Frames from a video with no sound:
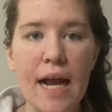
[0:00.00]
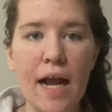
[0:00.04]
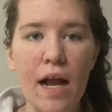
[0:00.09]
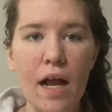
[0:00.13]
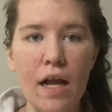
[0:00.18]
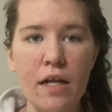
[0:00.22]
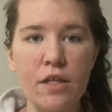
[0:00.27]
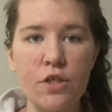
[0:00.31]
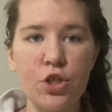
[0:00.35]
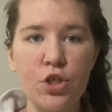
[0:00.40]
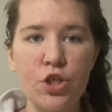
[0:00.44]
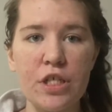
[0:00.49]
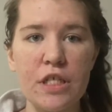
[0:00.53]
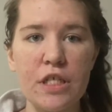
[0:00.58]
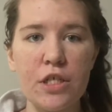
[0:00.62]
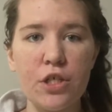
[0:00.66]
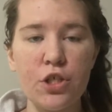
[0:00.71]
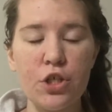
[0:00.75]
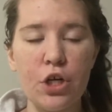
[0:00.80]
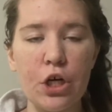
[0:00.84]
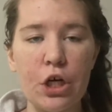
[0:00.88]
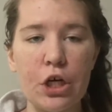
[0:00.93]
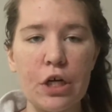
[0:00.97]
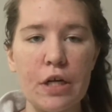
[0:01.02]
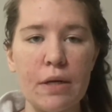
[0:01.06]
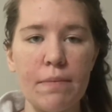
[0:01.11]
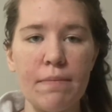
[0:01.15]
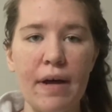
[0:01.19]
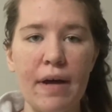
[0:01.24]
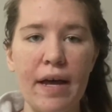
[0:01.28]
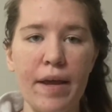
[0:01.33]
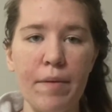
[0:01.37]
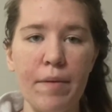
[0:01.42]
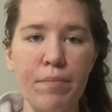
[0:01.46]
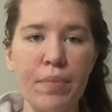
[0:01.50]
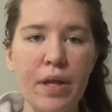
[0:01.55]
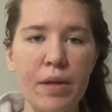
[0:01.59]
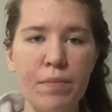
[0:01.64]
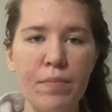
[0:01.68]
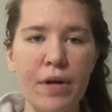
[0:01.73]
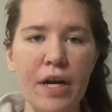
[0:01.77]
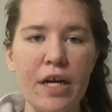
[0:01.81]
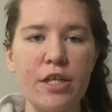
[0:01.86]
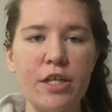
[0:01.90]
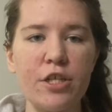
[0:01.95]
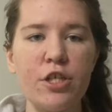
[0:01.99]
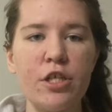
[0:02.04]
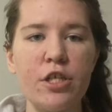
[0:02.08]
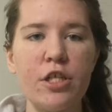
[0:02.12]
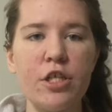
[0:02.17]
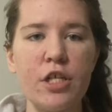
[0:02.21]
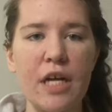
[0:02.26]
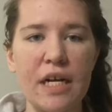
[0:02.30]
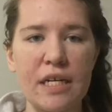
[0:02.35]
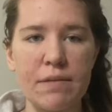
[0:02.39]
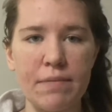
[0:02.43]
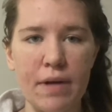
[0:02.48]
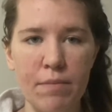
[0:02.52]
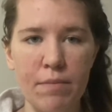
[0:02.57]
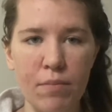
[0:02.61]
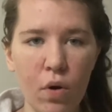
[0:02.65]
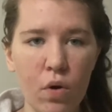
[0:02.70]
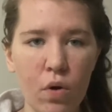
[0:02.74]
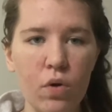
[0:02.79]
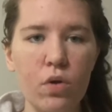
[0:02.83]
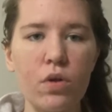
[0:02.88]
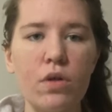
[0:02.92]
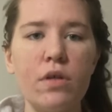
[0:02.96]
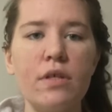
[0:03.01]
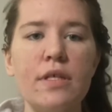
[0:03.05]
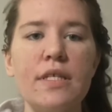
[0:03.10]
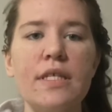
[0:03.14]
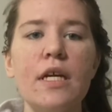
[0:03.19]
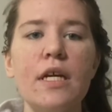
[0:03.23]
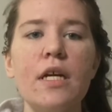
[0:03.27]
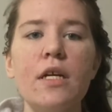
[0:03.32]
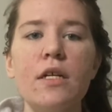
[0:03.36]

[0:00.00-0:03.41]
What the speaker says: and she took my blood pressure, checked my pulse,